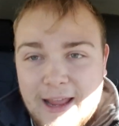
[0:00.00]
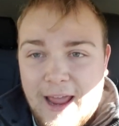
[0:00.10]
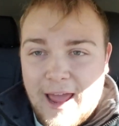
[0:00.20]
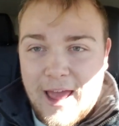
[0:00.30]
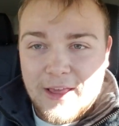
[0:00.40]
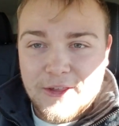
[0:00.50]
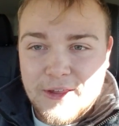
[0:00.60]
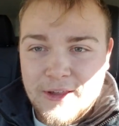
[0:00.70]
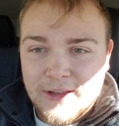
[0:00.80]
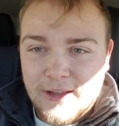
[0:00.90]

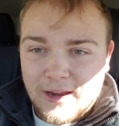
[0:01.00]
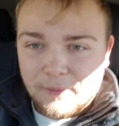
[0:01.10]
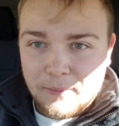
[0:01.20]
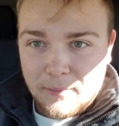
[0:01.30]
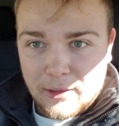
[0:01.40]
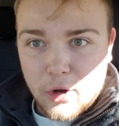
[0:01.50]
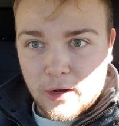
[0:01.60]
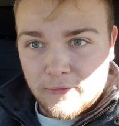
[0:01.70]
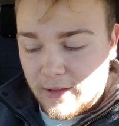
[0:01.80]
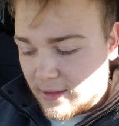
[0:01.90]
has, I'm like
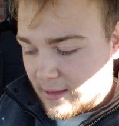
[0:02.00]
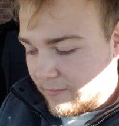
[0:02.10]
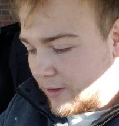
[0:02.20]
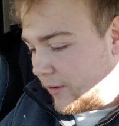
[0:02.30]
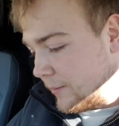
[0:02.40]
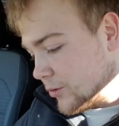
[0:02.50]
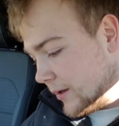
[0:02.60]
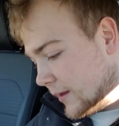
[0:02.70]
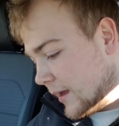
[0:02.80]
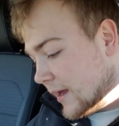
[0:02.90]
talking fast because I have to go and I'm trying to
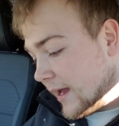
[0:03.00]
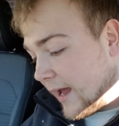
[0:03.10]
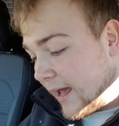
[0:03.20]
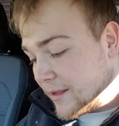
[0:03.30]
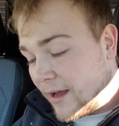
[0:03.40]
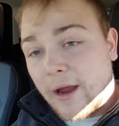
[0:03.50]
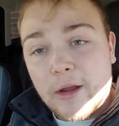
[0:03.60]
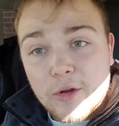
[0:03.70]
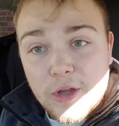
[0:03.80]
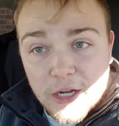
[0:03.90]
think. It has a
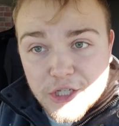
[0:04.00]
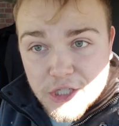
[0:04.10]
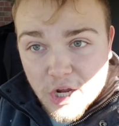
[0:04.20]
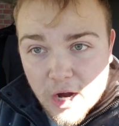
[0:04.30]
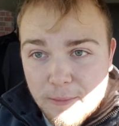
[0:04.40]
touch start